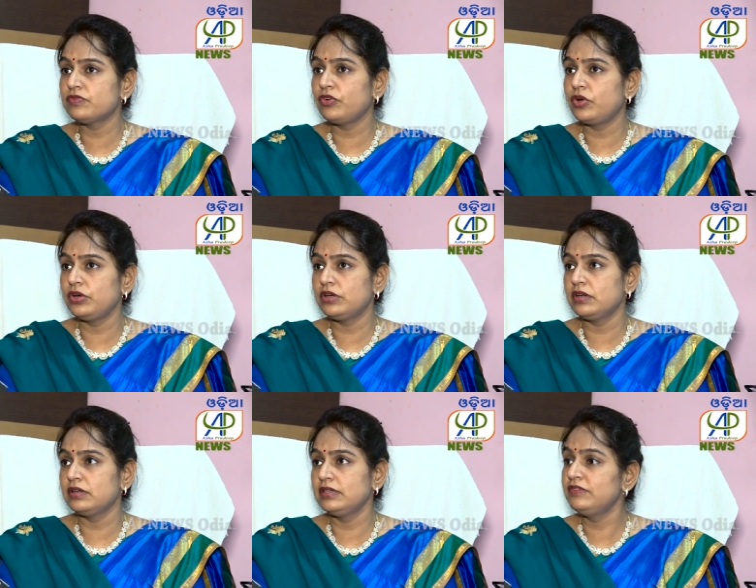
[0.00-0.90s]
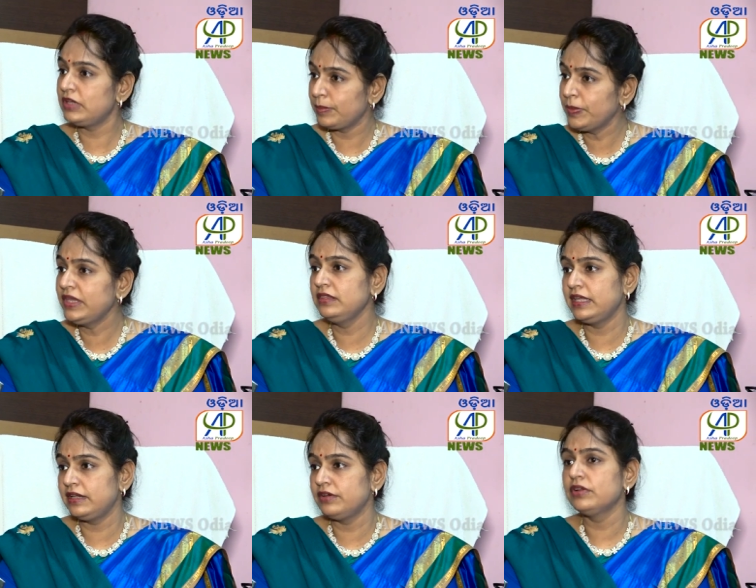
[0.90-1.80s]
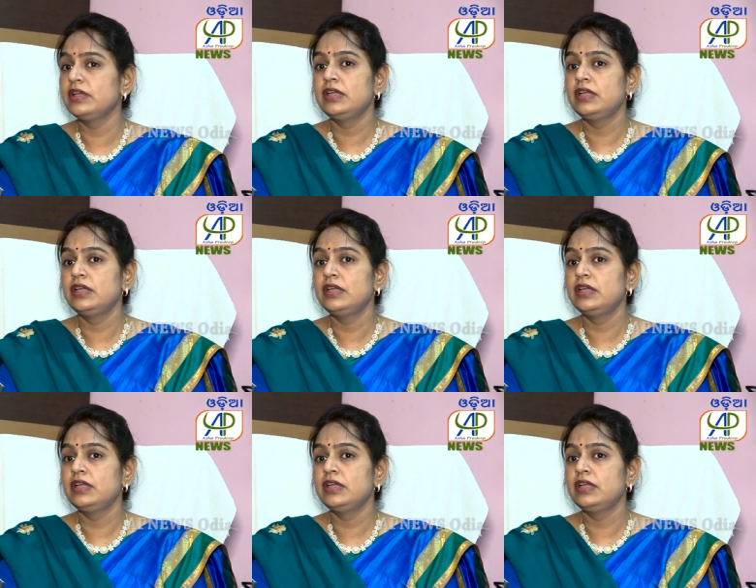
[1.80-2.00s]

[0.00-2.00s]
for developing their